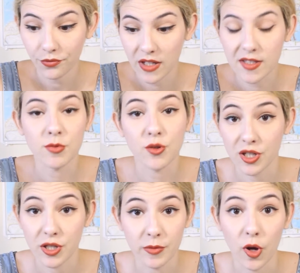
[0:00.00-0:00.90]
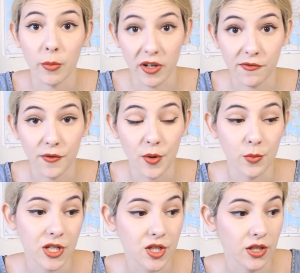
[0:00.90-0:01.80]
subscription on my phone
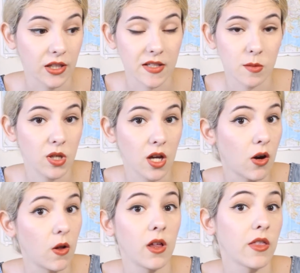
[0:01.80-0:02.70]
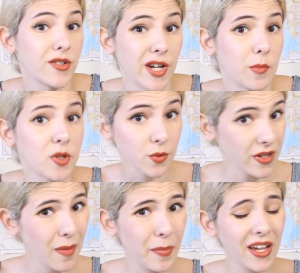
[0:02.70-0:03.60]
which lets me call other numbers
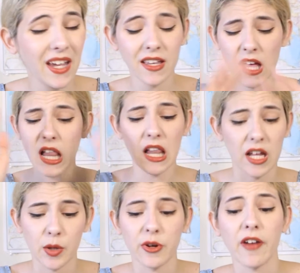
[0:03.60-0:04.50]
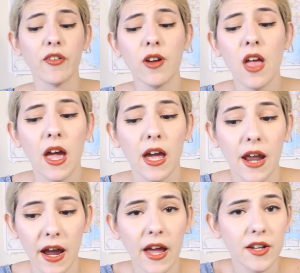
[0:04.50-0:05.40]
without paying, like whatever, and
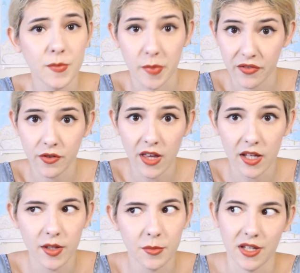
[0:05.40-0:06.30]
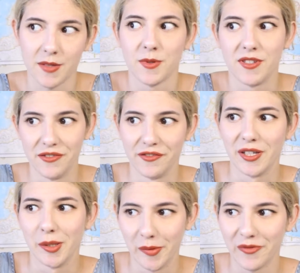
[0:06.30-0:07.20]
I had to pay for that number, like
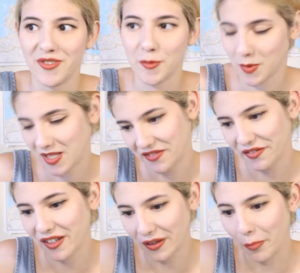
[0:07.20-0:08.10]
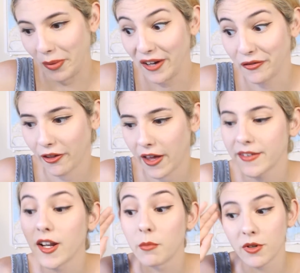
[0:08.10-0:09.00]
specifically pay for
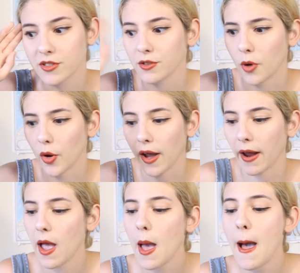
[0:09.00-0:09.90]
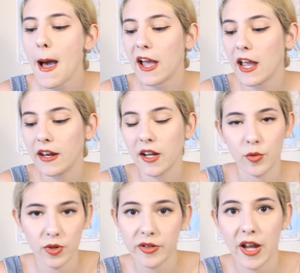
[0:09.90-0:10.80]
that number. So okay, and I
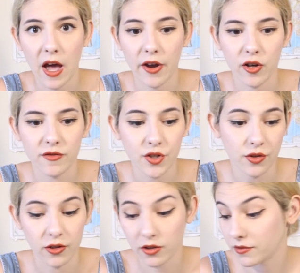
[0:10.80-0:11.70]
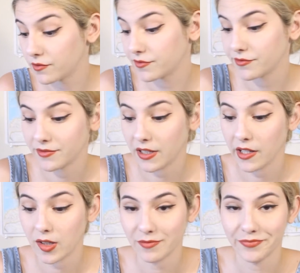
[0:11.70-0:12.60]
ran out of
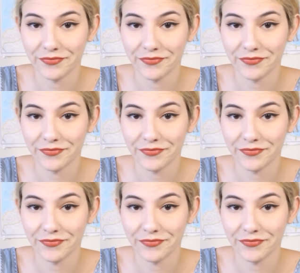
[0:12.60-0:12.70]
like